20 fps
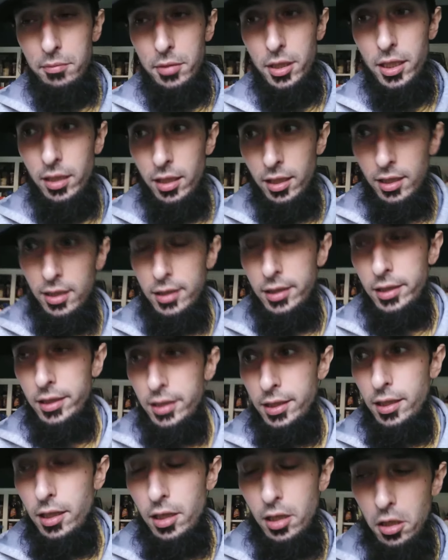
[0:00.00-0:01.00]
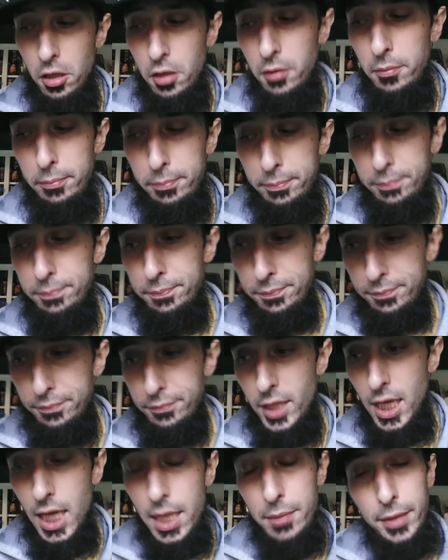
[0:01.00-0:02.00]
But
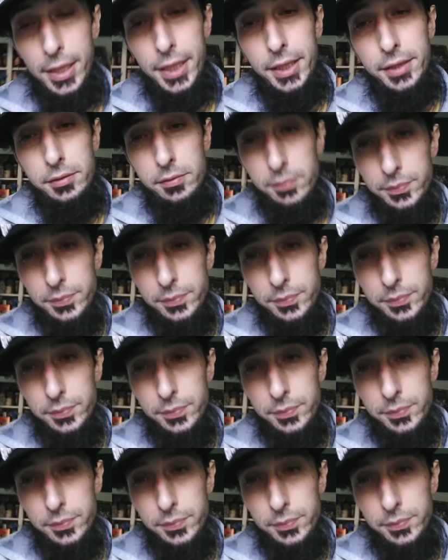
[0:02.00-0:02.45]
yeah, man.